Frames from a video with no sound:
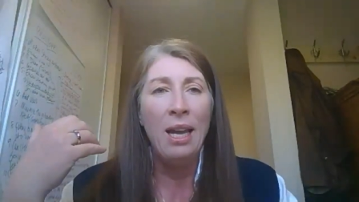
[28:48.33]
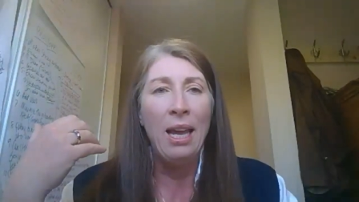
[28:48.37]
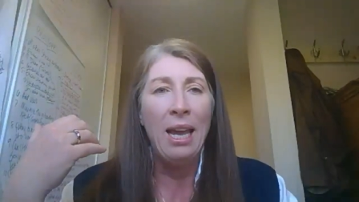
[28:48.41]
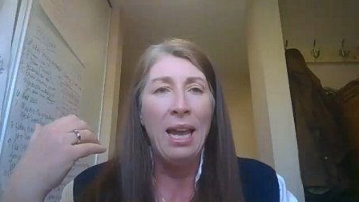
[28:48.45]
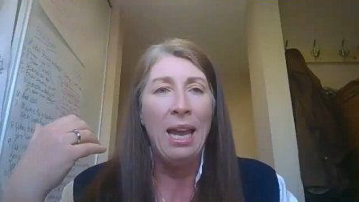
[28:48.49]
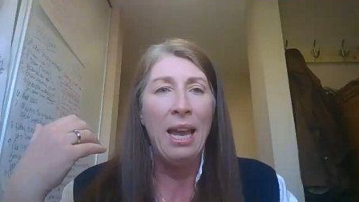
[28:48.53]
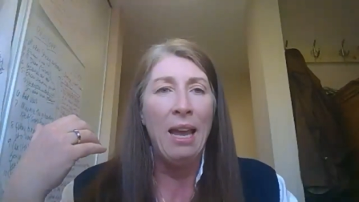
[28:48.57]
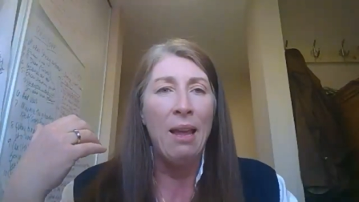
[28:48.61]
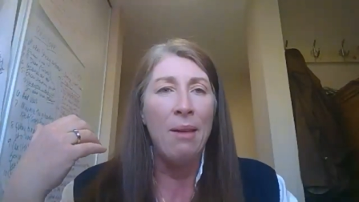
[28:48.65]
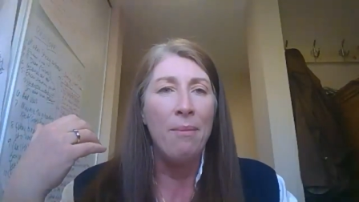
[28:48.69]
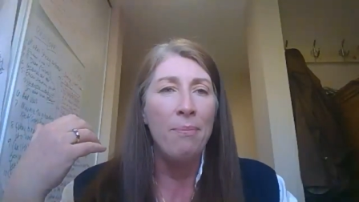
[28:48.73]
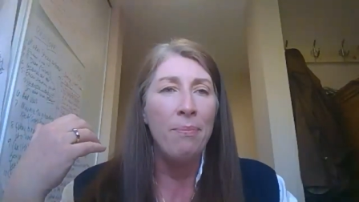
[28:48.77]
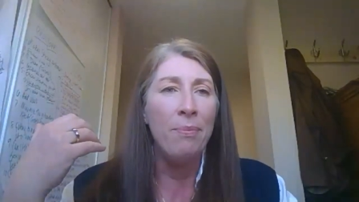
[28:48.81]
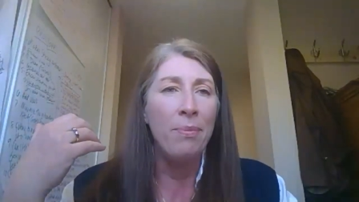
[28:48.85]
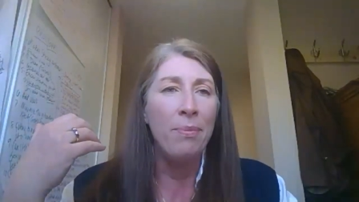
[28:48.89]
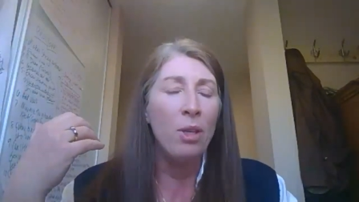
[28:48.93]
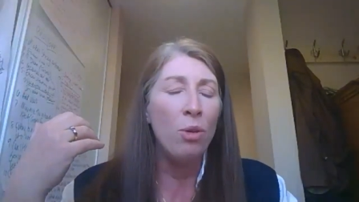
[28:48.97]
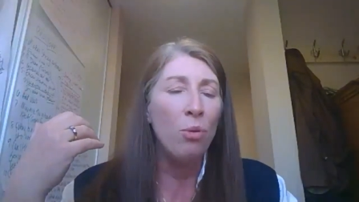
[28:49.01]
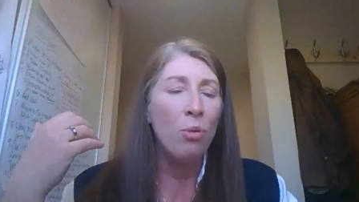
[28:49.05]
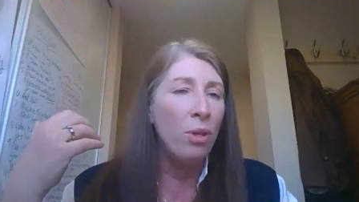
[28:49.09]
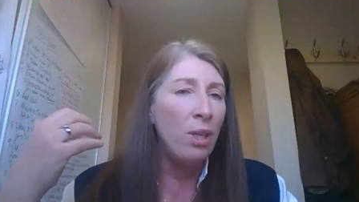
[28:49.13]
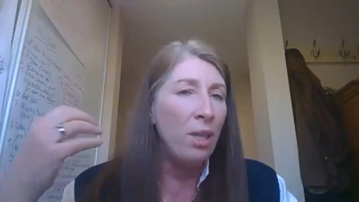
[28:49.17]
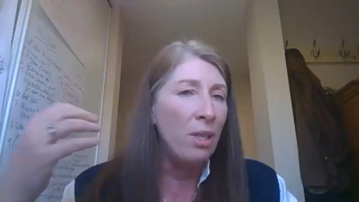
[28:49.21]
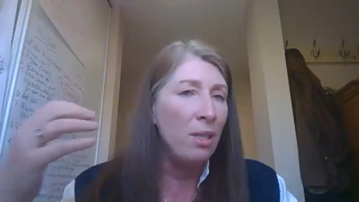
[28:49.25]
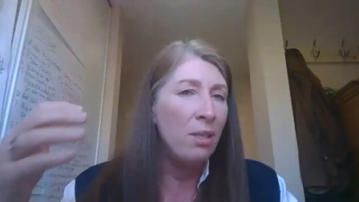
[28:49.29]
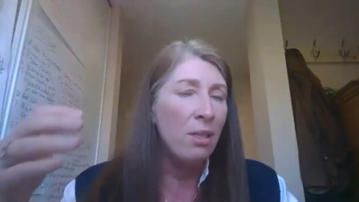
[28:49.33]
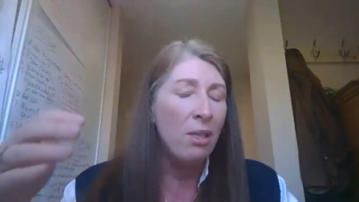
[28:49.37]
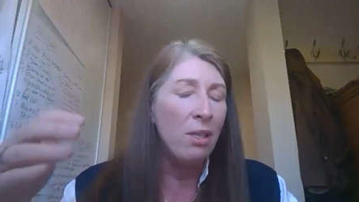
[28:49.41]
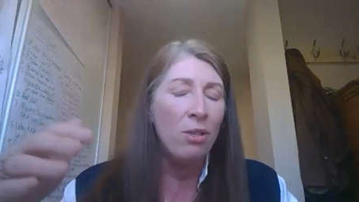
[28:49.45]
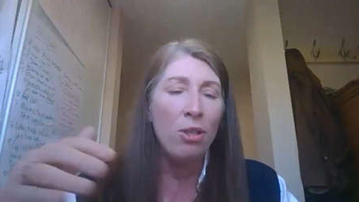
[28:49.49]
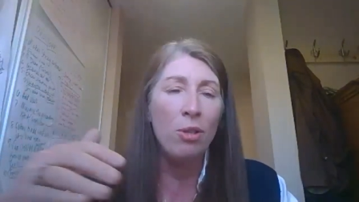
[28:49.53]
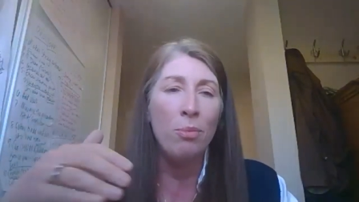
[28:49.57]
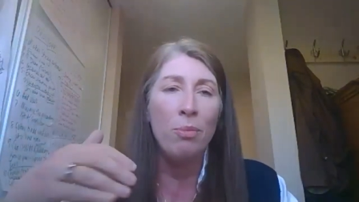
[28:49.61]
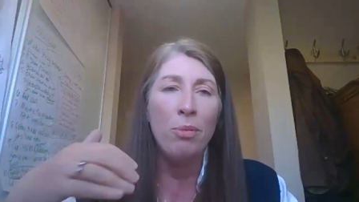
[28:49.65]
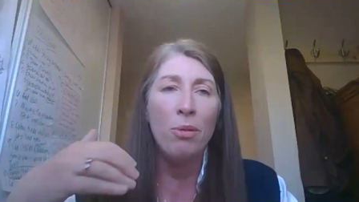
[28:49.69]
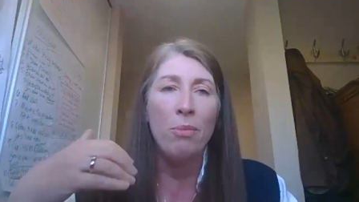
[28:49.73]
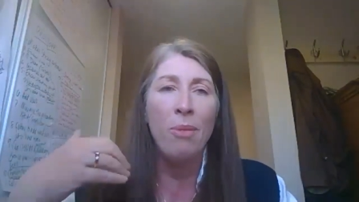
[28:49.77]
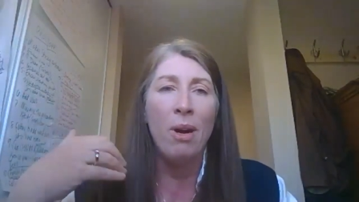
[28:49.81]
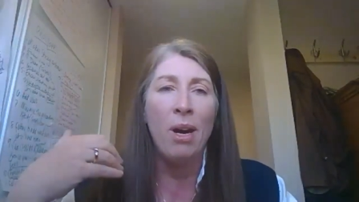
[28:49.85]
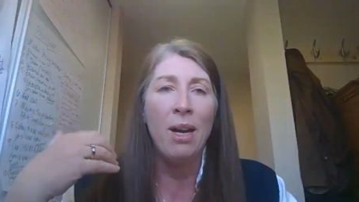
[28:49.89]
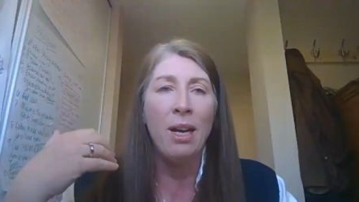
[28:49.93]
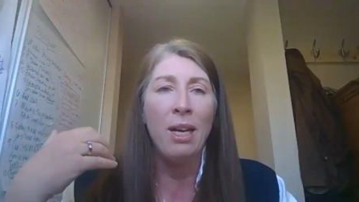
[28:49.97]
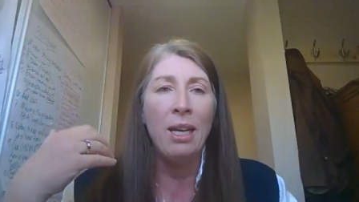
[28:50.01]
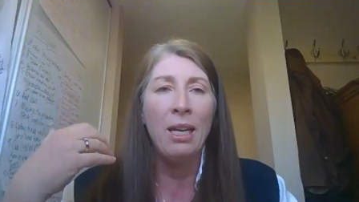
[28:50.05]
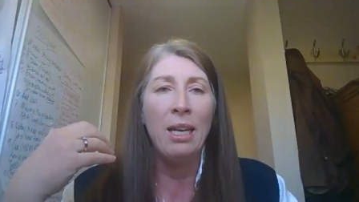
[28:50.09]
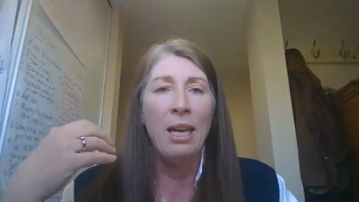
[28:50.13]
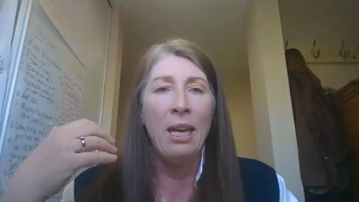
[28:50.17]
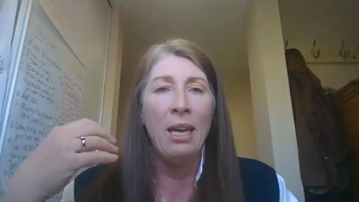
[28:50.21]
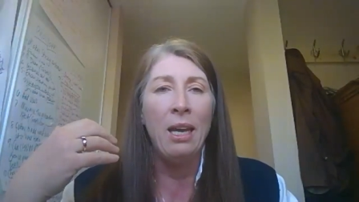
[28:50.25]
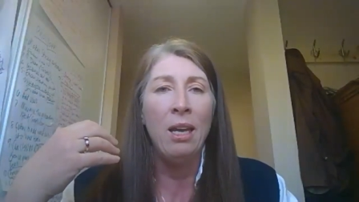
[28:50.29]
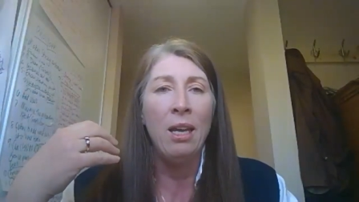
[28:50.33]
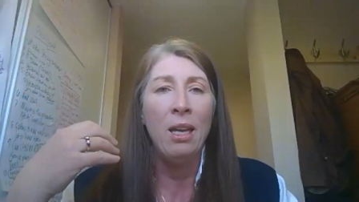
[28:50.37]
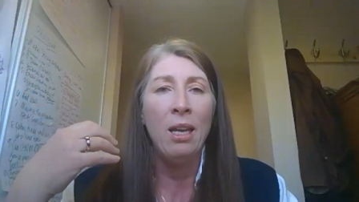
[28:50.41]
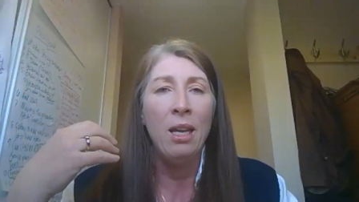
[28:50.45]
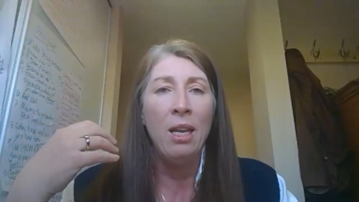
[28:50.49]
going into a supermarket,